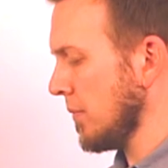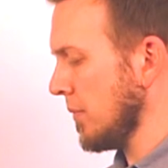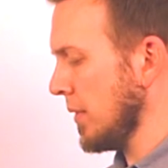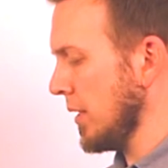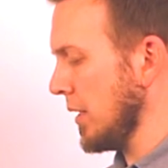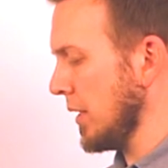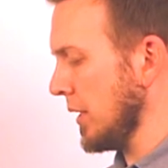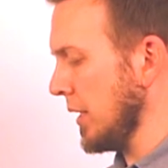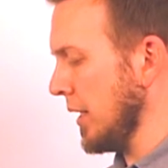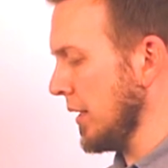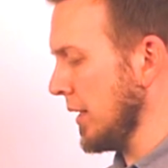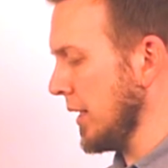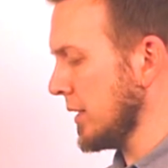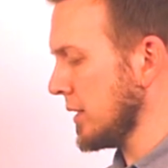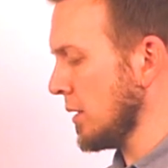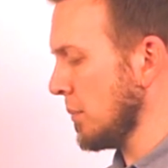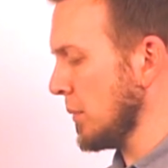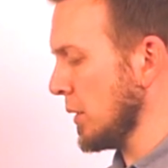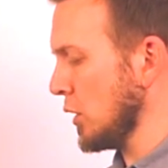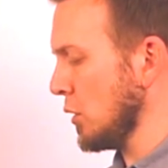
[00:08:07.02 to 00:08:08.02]
And again,
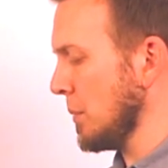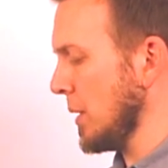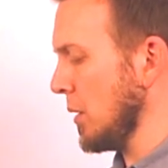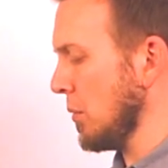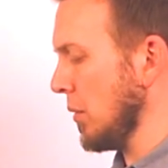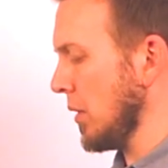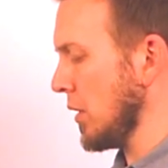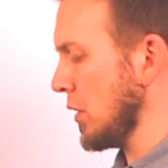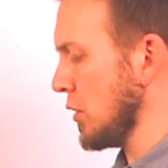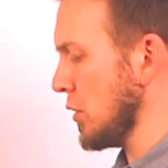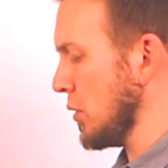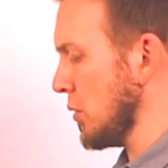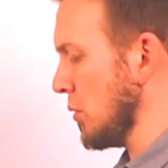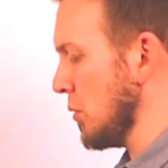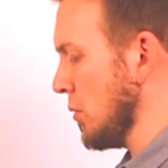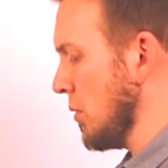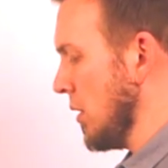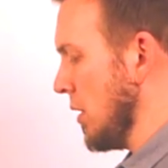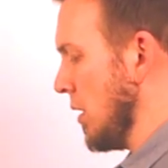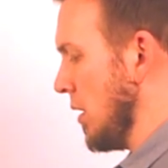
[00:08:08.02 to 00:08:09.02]
that's something you may want to
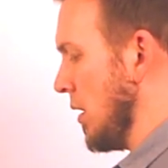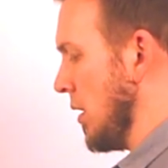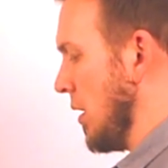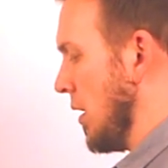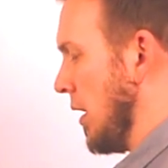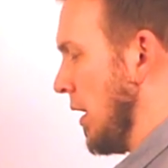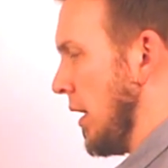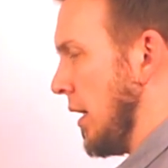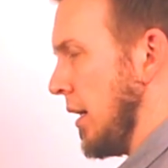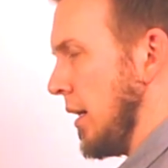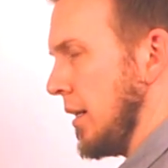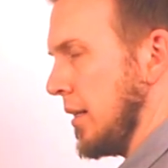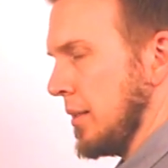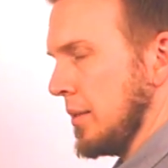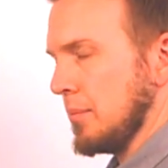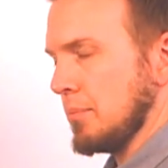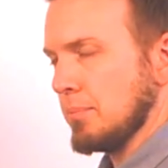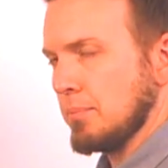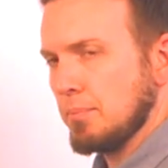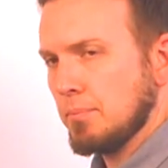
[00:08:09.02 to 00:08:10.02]
do
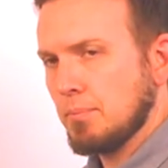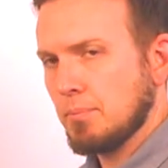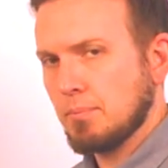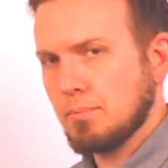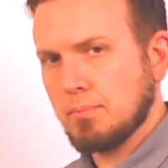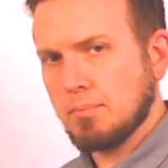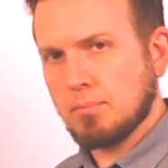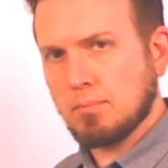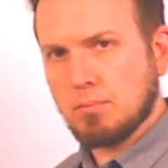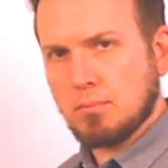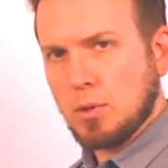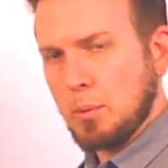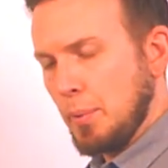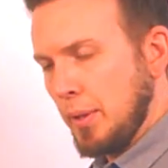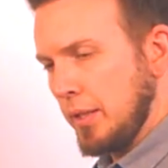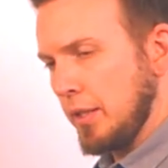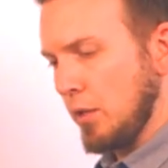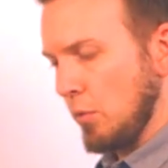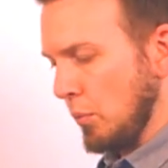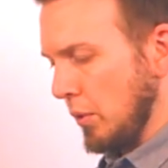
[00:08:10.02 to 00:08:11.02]
um,
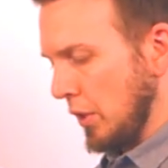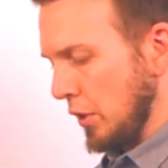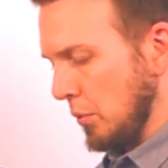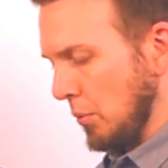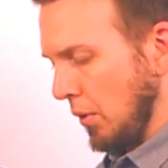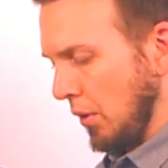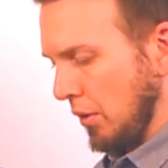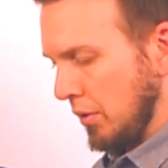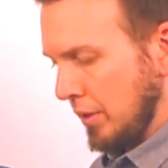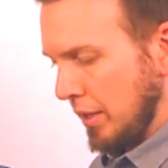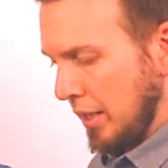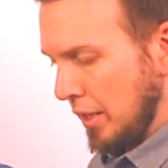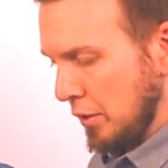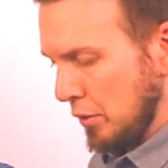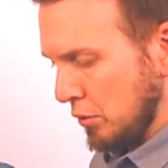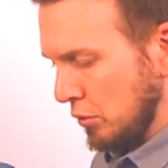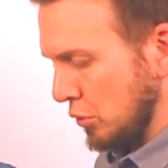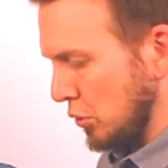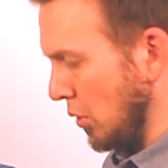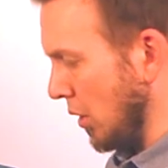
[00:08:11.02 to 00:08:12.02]
depending on where you are in
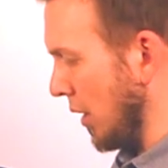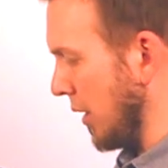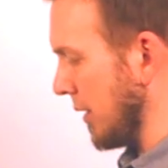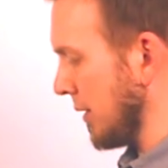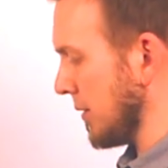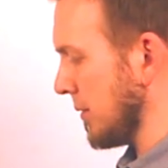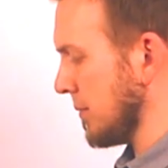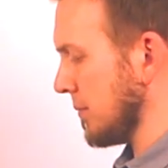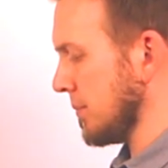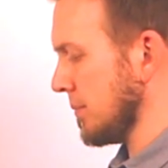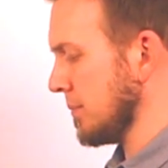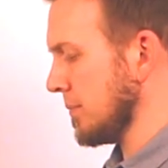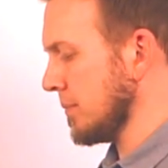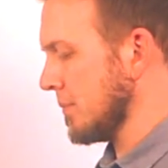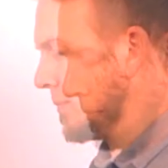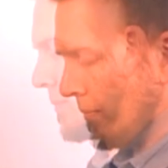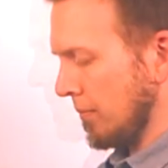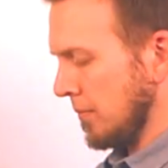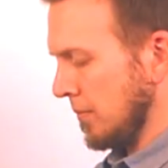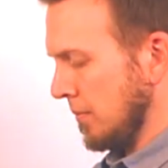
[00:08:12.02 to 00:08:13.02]
your drawing.
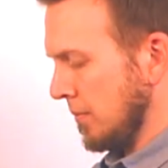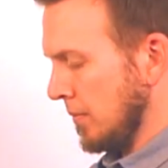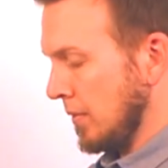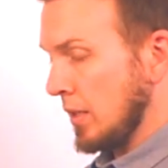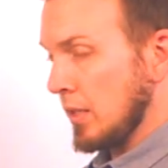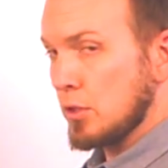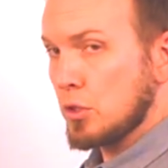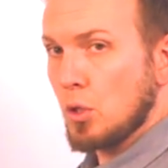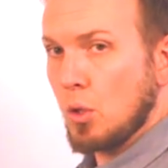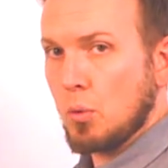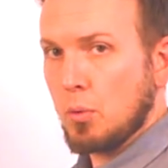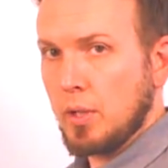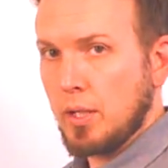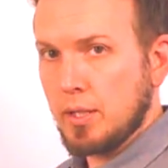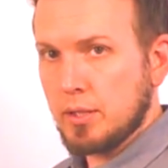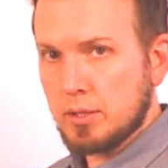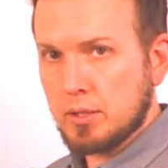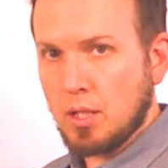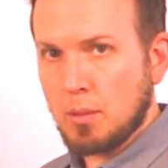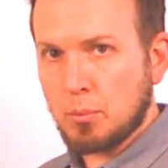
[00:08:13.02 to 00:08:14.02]
So,
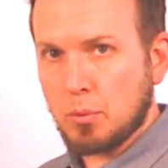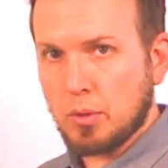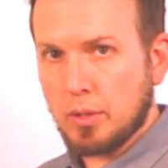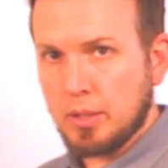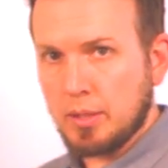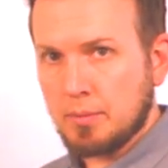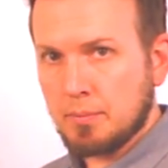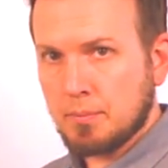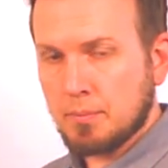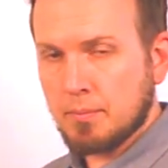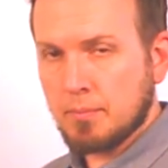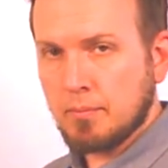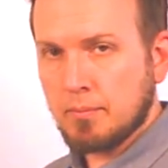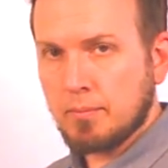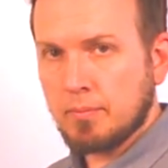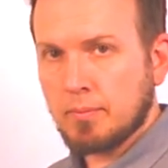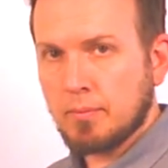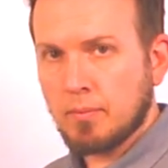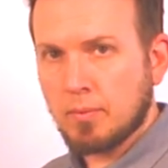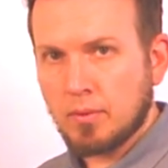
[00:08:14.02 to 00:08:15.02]
in summary,
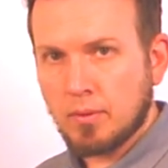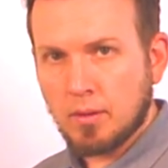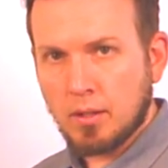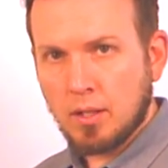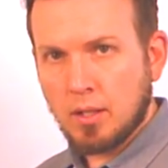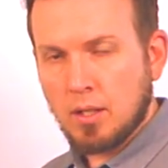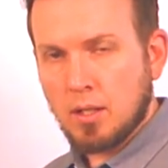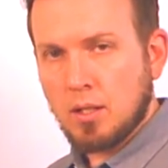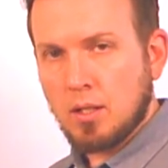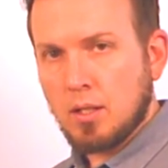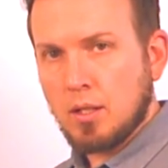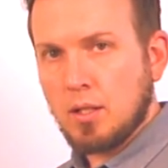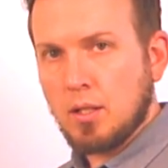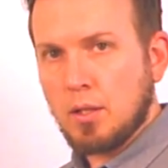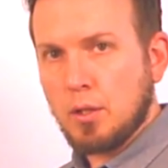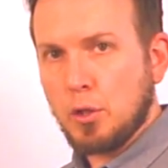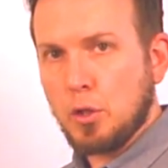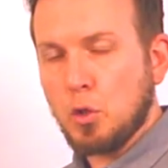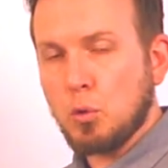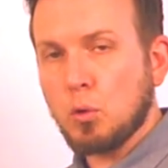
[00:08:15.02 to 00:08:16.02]

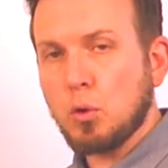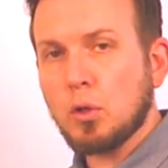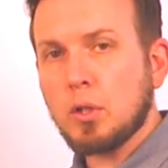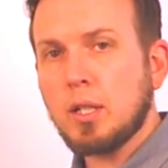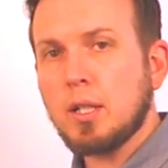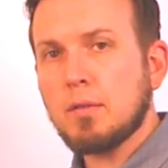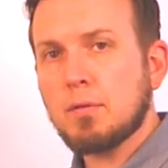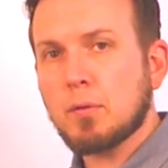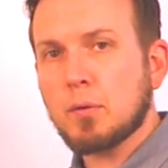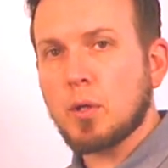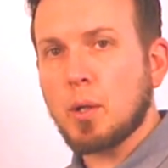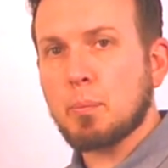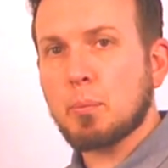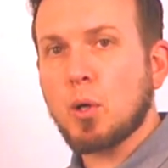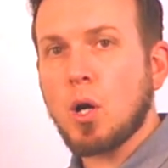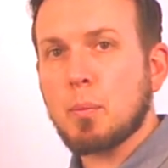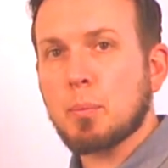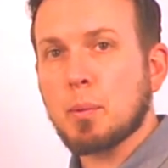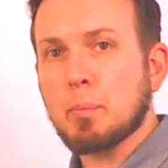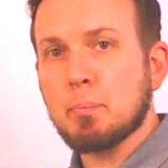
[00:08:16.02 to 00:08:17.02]
you're looking for a
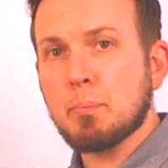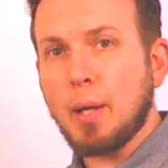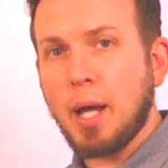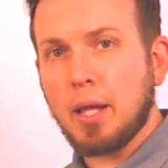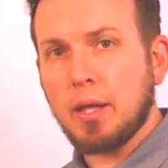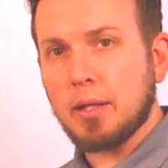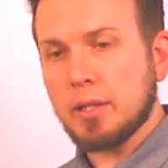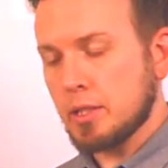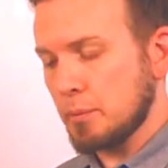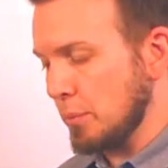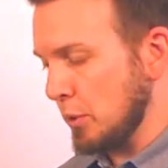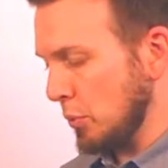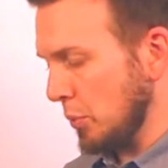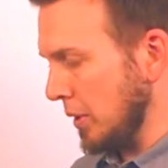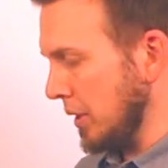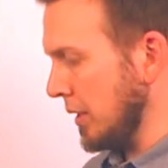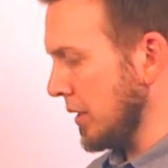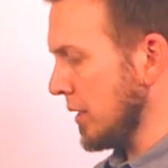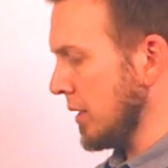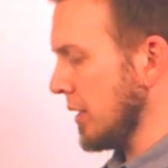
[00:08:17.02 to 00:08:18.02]
proper balance
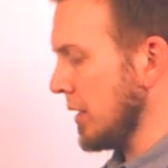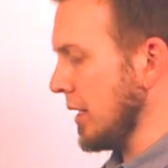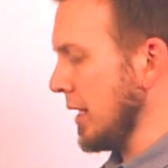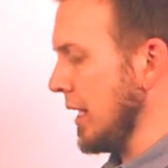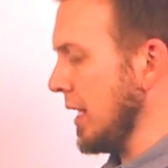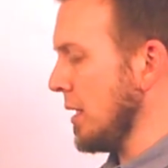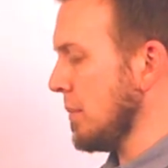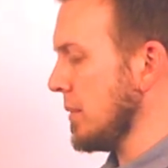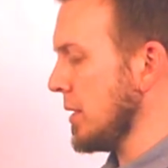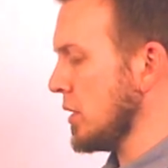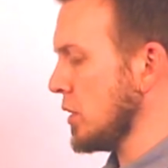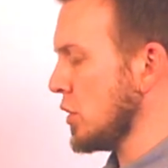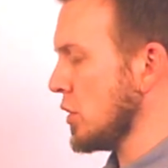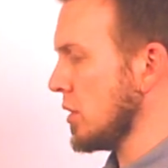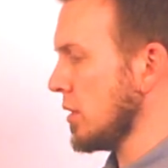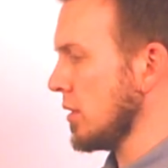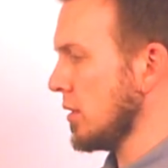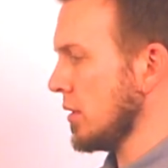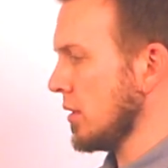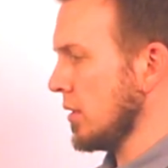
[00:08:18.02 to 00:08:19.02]
between the
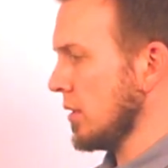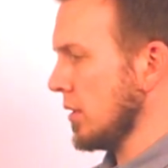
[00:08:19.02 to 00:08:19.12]
image